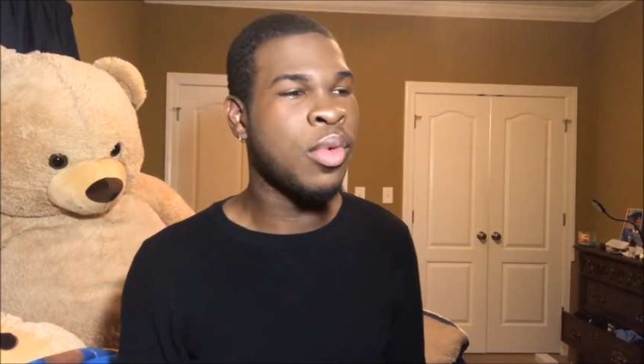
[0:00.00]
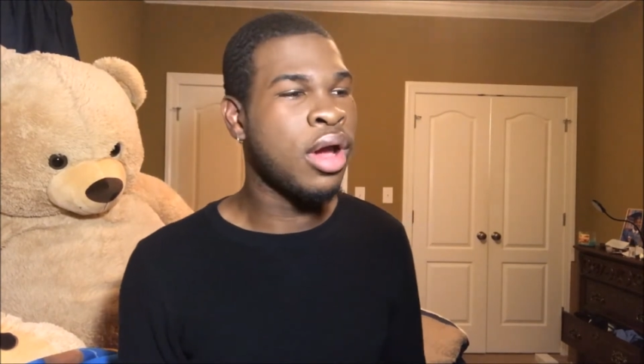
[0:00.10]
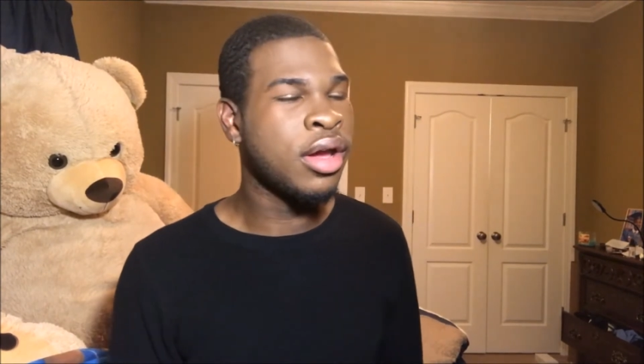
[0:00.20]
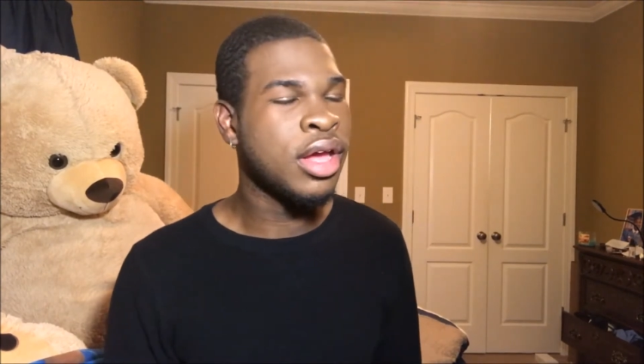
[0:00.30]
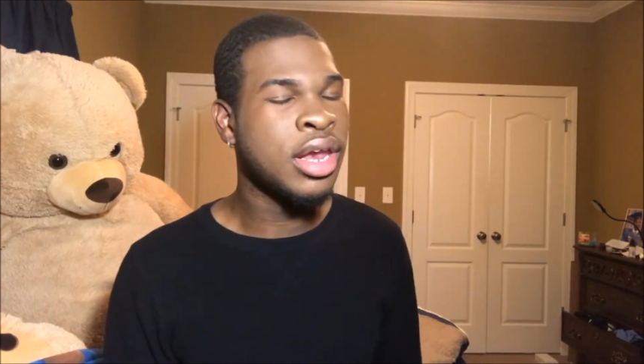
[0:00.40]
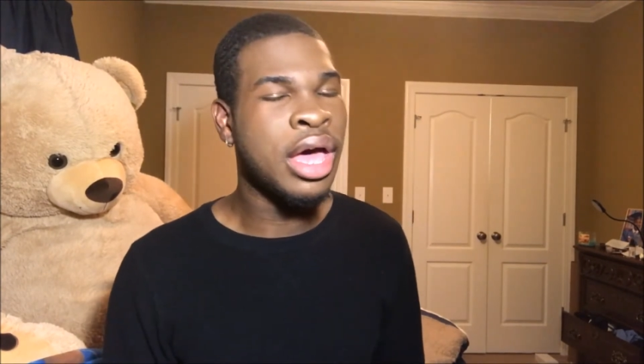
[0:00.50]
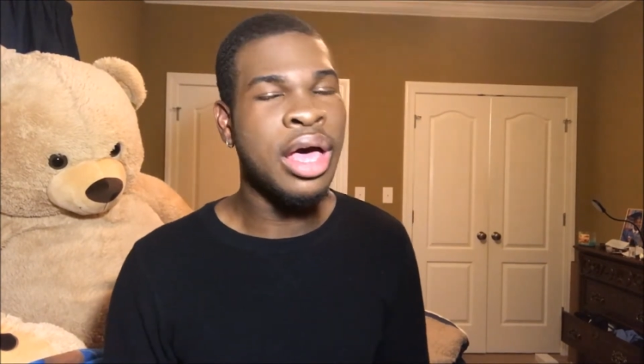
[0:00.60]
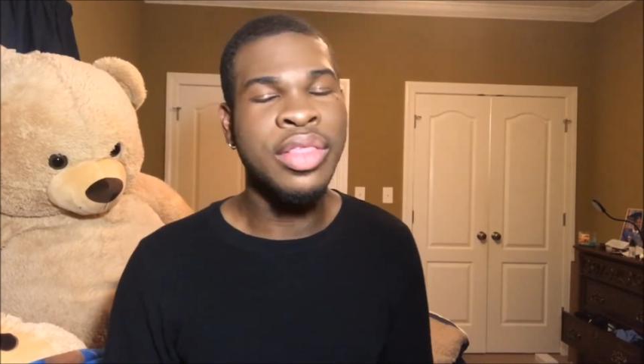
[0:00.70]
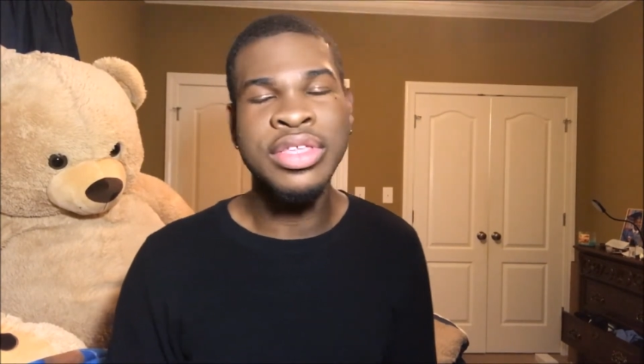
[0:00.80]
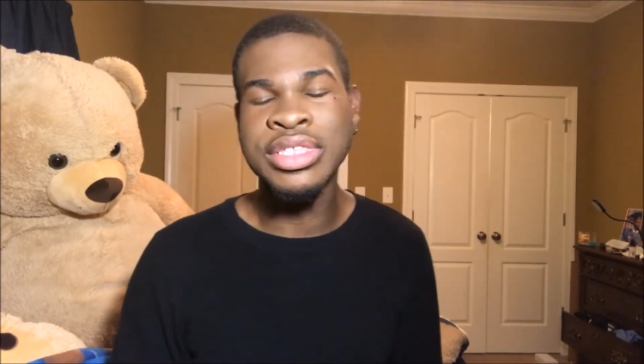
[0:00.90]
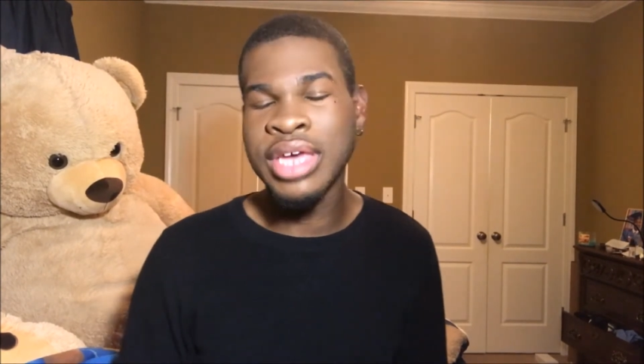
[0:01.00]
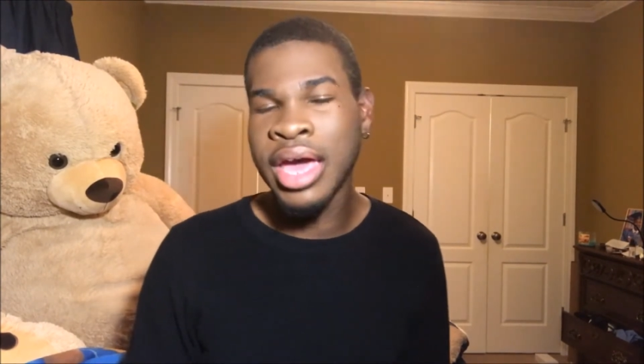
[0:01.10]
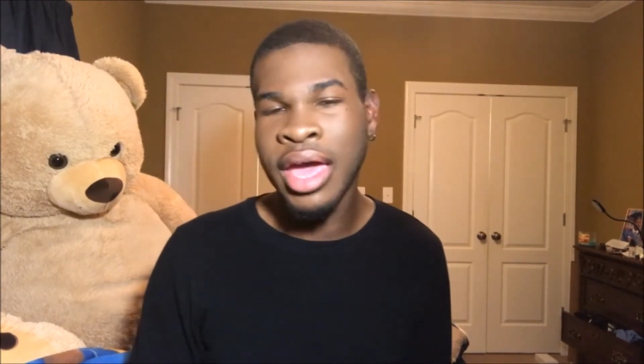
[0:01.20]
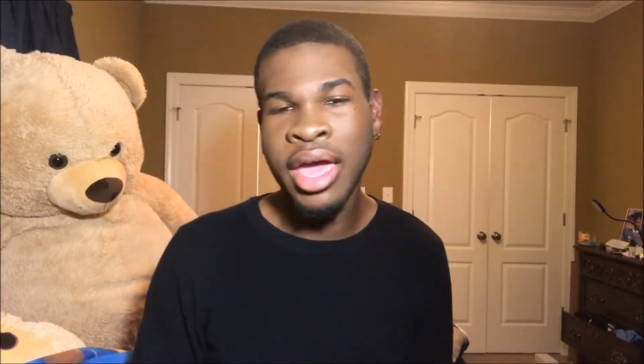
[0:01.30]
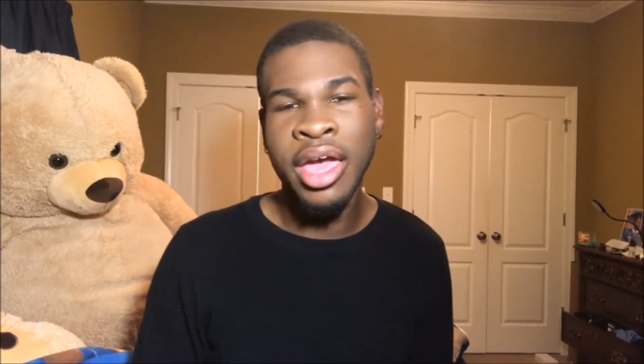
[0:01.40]
I'm working all the
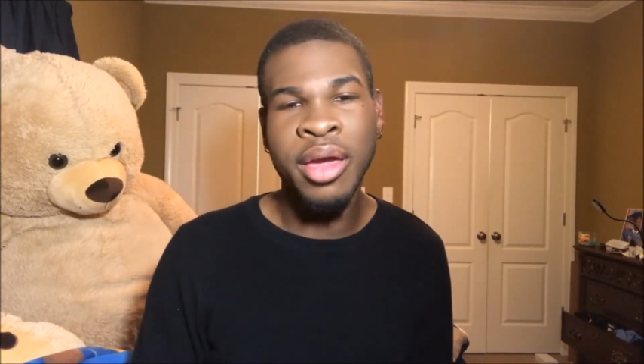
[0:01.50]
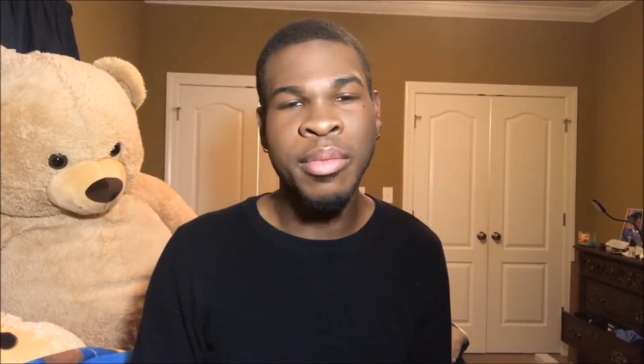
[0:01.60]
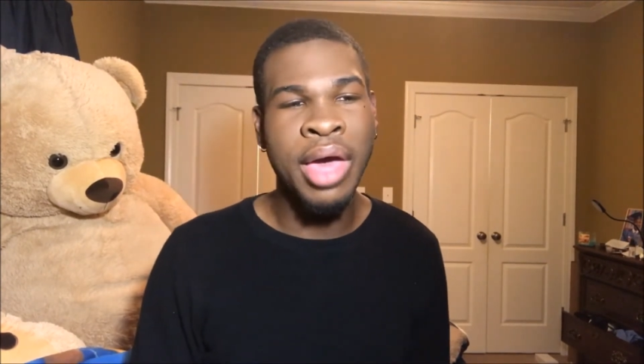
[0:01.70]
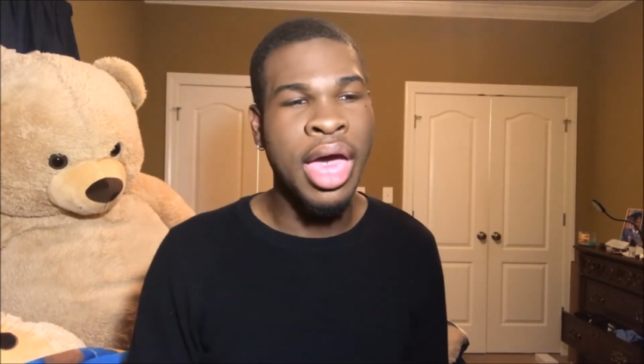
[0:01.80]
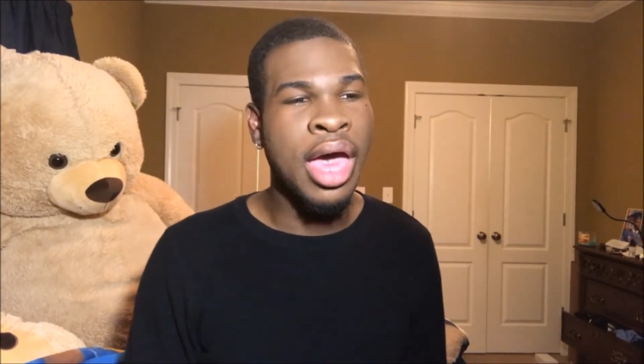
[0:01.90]
time.